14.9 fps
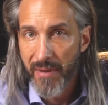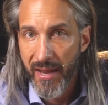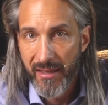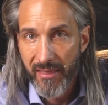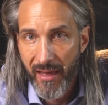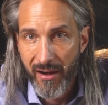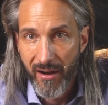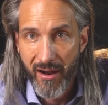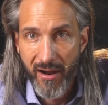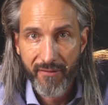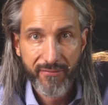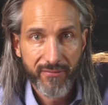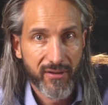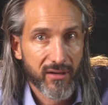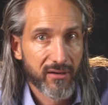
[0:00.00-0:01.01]
Paying that
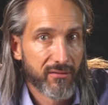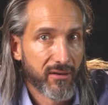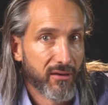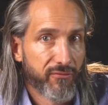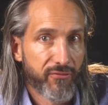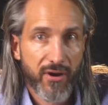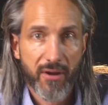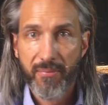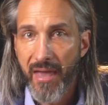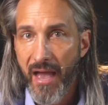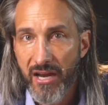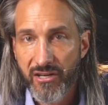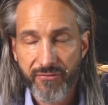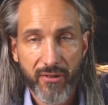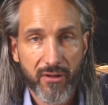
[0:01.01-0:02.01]
off could free up
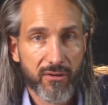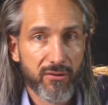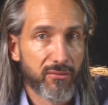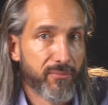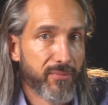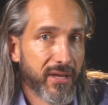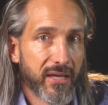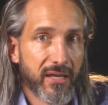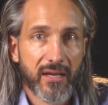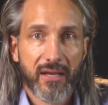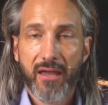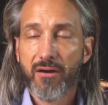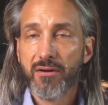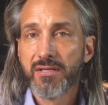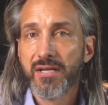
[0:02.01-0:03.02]
cash flow, be a
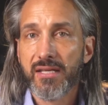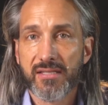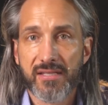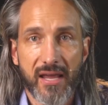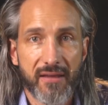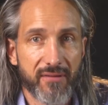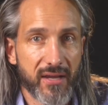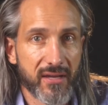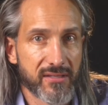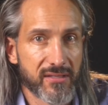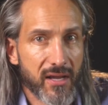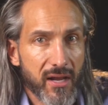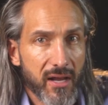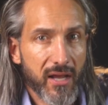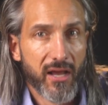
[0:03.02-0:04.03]
guaranteed savings.
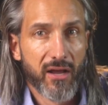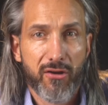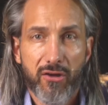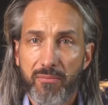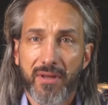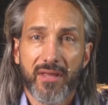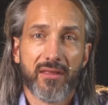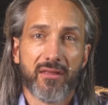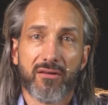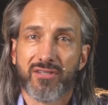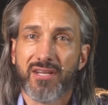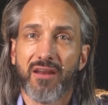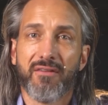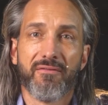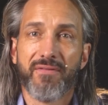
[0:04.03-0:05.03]
It could be that there's
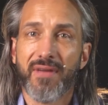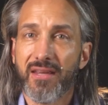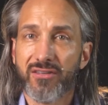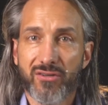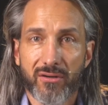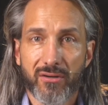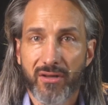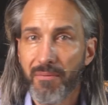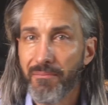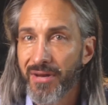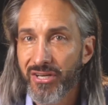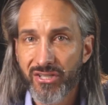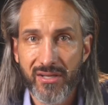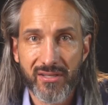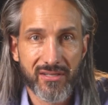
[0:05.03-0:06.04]
hidden fees or
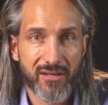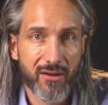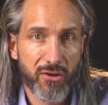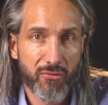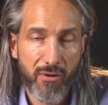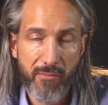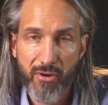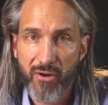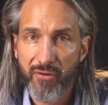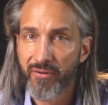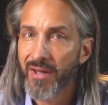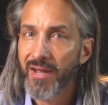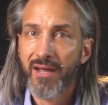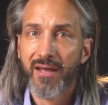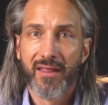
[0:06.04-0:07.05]
commissions that you could remove.
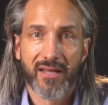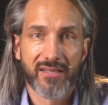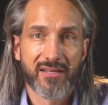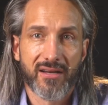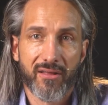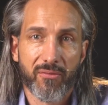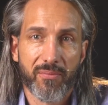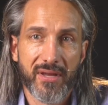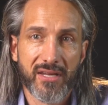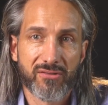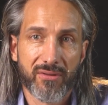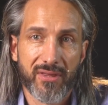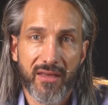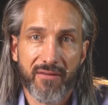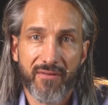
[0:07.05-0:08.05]
That's another piece
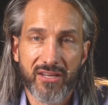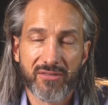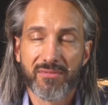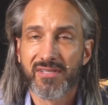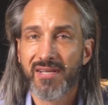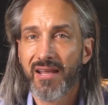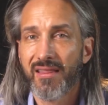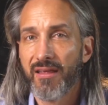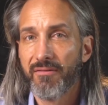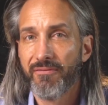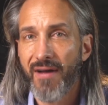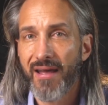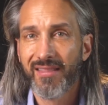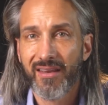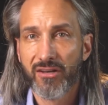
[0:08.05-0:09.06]
with the investment side. And then
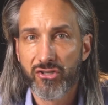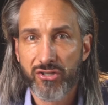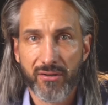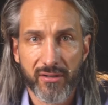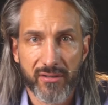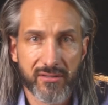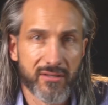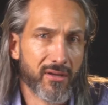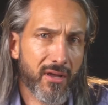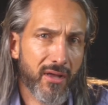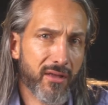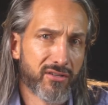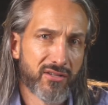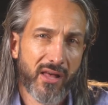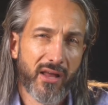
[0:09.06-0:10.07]
finally, insurance.
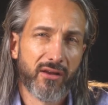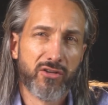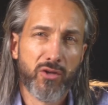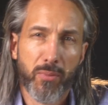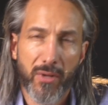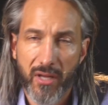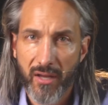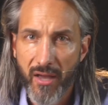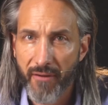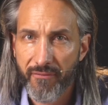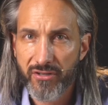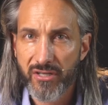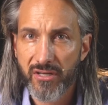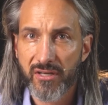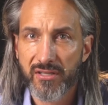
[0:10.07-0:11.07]
There's a lot of duplicate
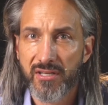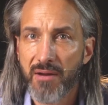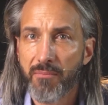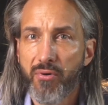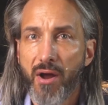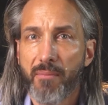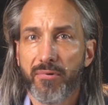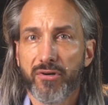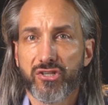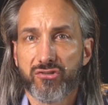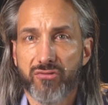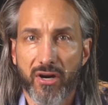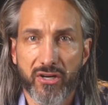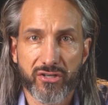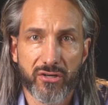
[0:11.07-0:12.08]
coverages and improper
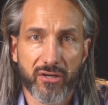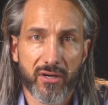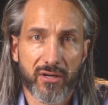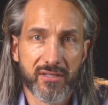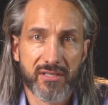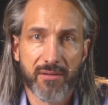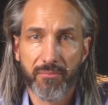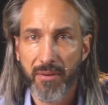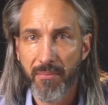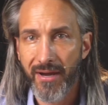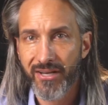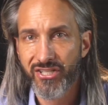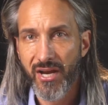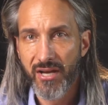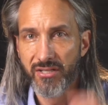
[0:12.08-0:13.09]
structure, and simply by
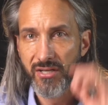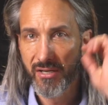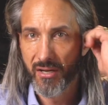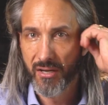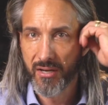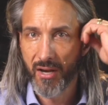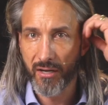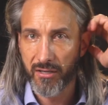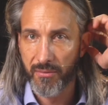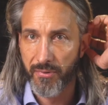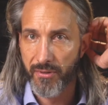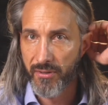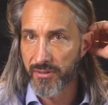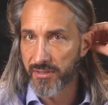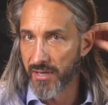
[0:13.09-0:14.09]
changing
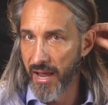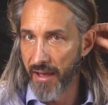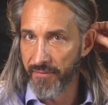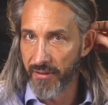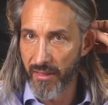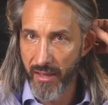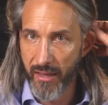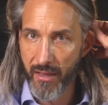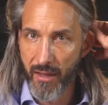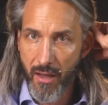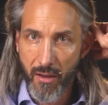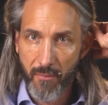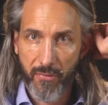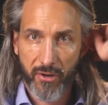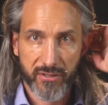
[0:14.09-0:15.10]
deductibles and having like
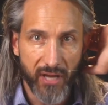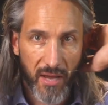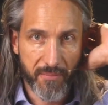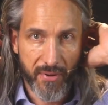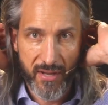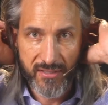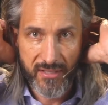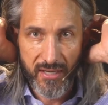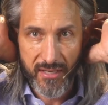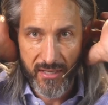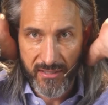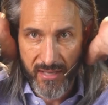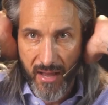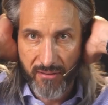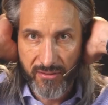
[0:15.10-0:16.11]
multi-policy
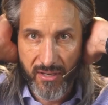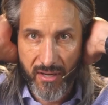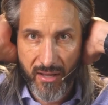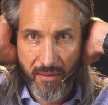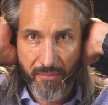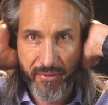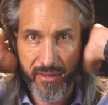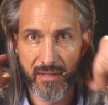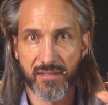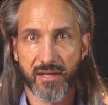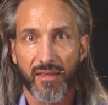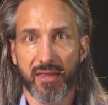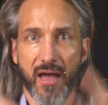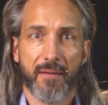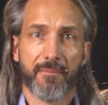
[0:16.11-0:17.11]
discounts and a couple things
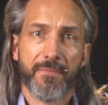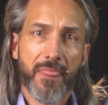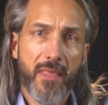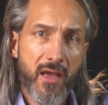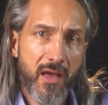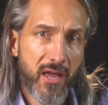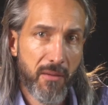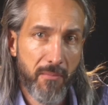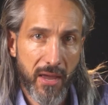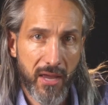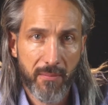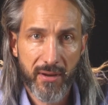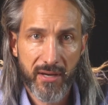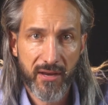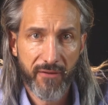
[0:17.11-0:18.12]
like that can make
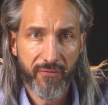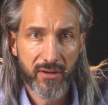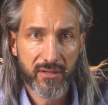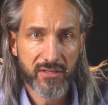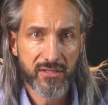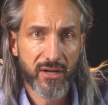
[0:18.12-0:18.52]
a big difference.